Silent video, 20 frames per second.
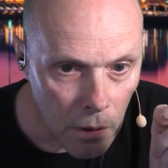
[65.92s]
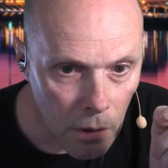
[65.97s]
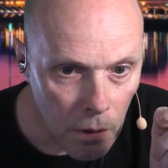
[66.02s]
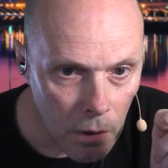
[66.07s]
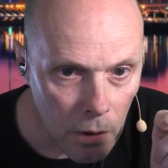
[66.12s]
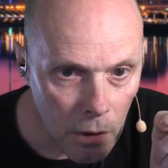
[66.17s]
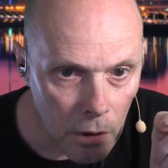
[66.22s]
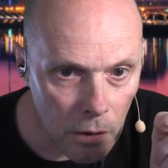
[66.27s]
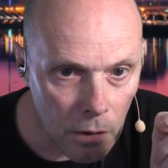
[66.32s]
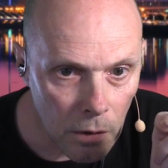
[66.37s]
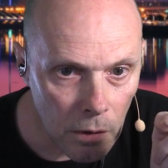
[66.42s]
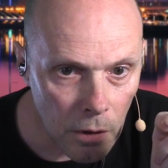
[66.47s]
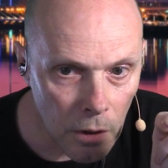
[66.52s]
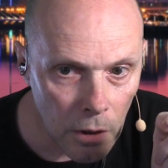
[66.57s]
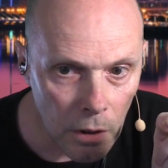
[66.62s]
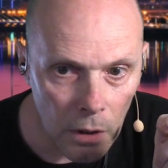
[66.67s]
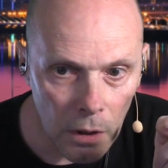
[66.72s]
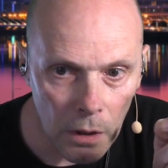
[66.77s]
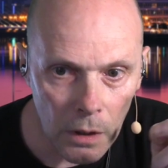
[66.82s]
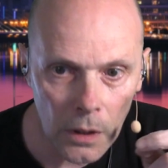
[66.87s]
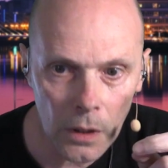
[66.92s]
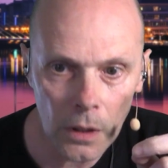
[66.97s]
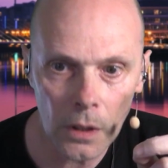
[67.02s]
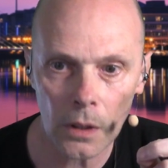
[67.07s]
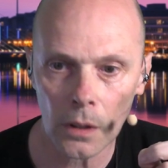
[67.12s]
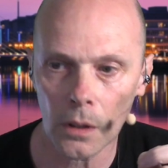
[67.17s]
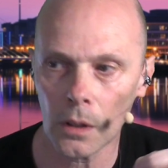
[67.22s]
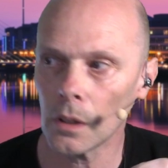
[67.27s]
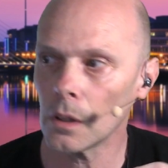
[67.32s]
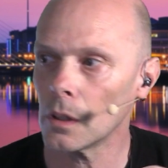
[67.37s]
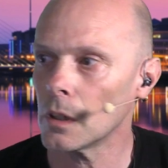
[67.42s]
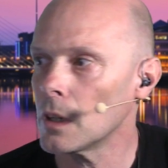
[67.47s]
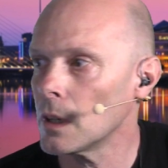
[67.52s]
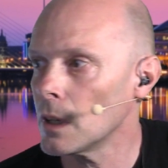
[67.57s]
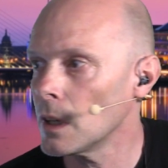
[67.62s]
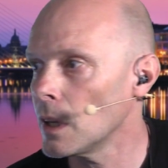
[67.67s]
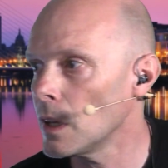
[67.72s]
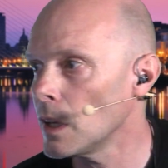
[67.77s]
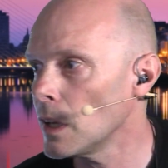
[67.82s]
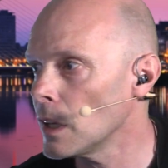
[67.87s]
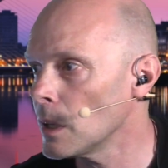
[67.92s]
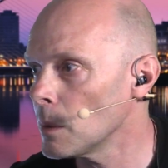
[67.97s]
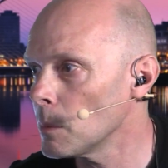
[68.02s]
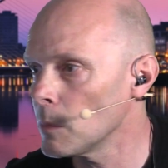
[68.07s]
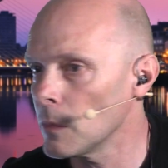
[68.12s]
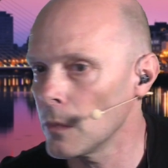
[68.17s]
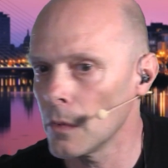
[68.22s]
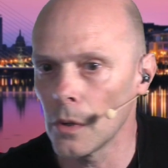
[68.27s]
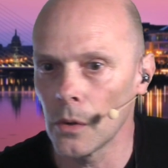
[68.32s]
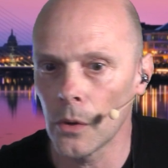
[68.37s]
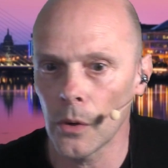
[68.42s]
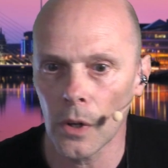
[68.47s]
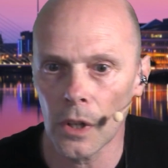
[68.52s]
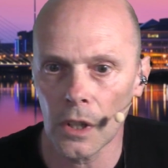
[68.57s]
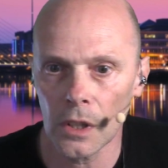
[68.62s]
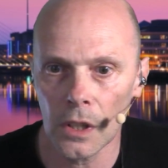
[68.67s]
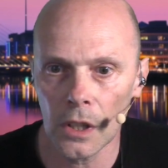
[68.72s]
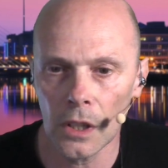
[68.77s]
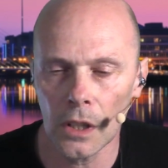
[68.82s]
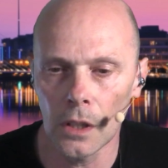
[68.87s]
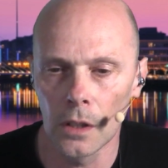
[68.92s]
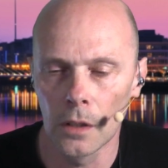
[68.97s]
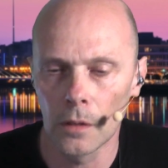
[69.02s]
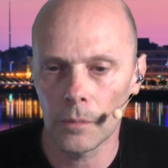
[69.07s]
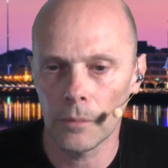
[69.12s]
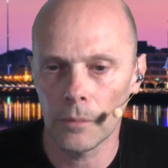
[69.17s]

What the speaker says: I think I am ready.